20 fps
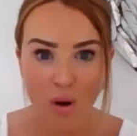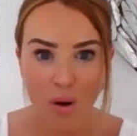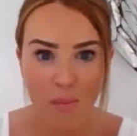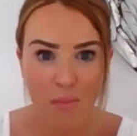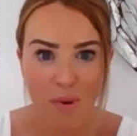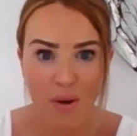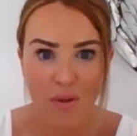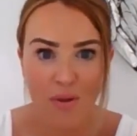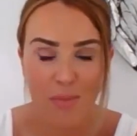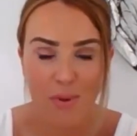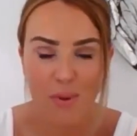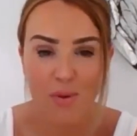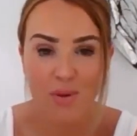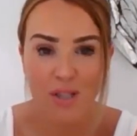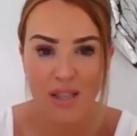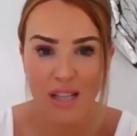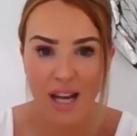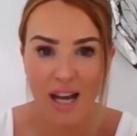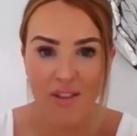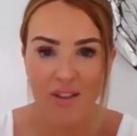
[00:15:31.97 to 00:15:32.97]
Why bother
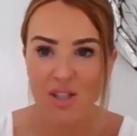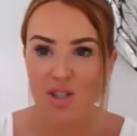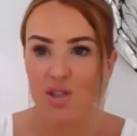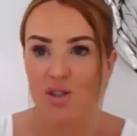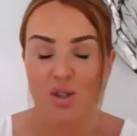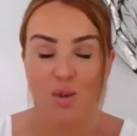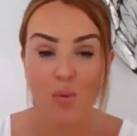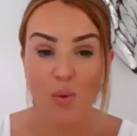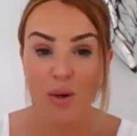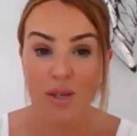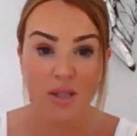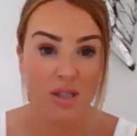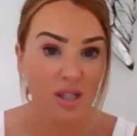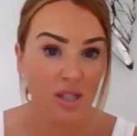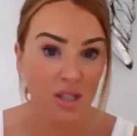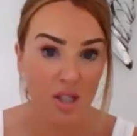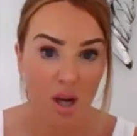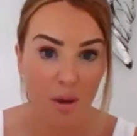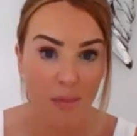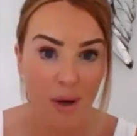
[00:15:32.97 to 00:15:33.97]
building that? That's just a waste of
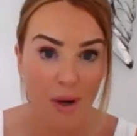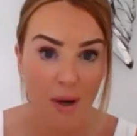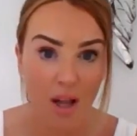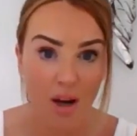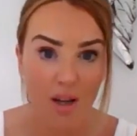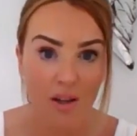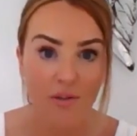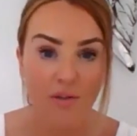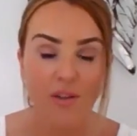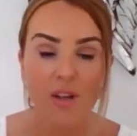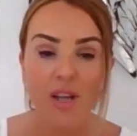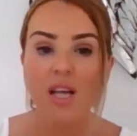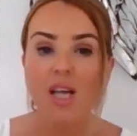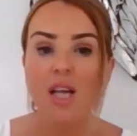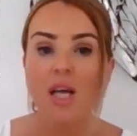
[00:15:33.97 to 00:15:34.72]
your time in life.